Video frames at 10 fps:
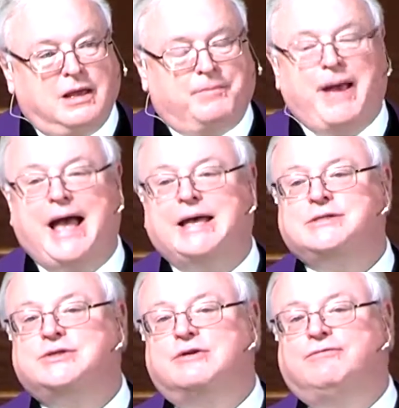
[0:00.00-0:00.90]
A
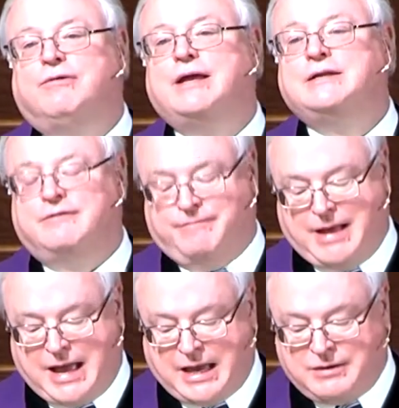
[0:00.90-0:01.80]
pastor friend of
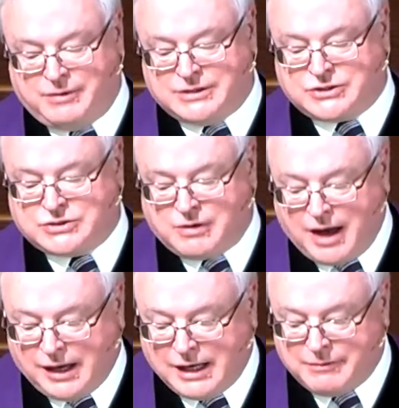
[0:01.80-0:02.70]
mine was
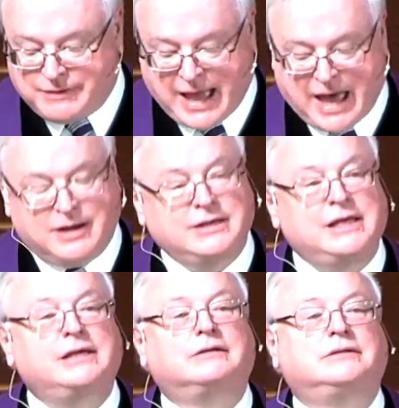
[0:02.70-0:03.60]
struggling with how to
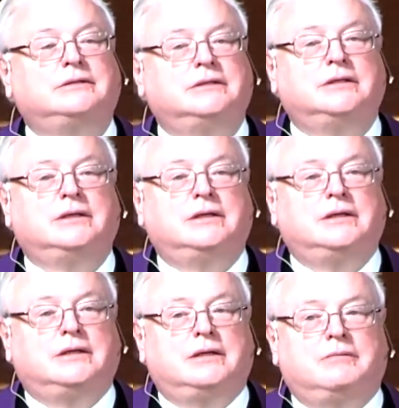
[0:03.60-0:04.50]
deal
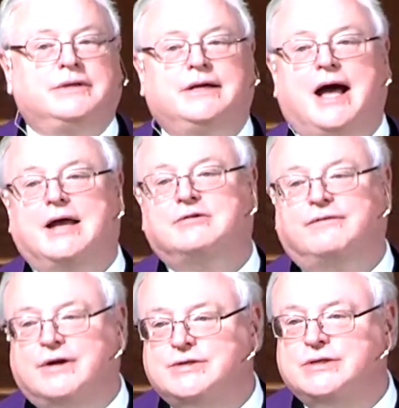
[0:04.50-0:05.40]
with a
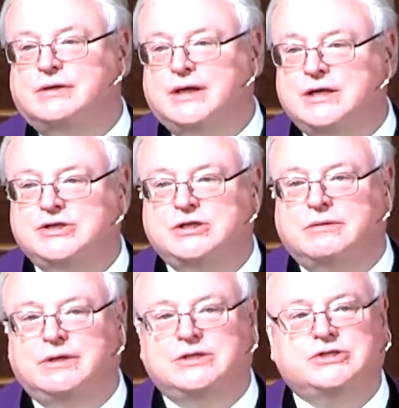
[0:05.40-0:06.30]
controversial
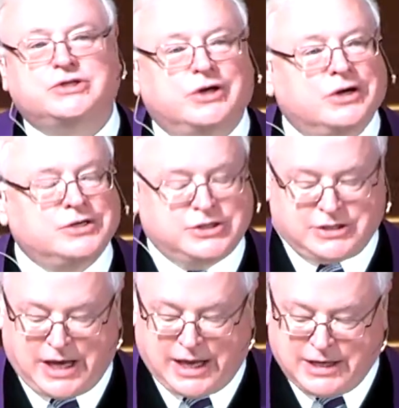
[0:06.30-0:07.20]
issue in his
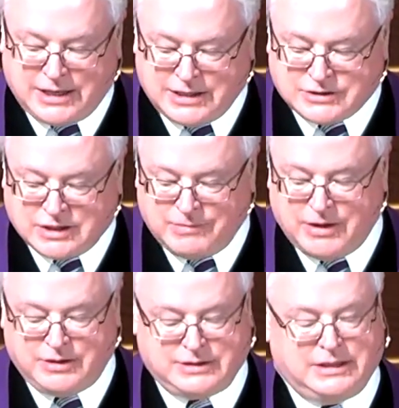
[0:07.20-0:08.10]
church and in his
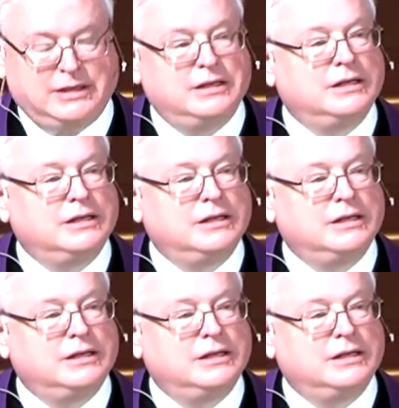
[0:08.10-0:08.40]
community.